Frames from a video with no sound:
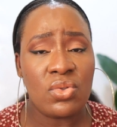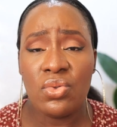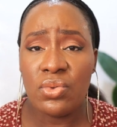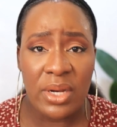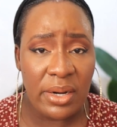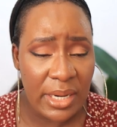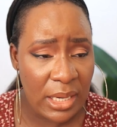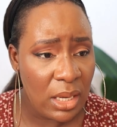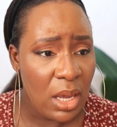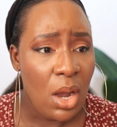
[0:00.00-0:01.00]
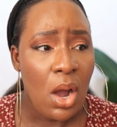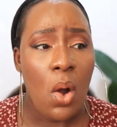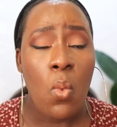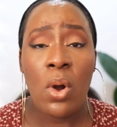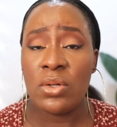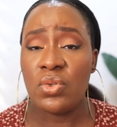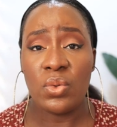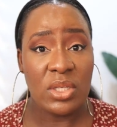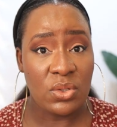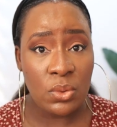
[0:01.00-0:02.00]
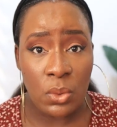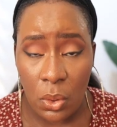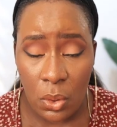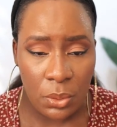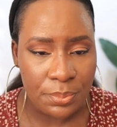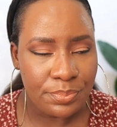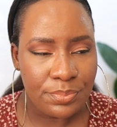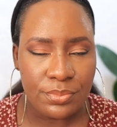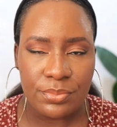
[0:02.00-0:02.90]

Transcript: to Surulere, walked to his school,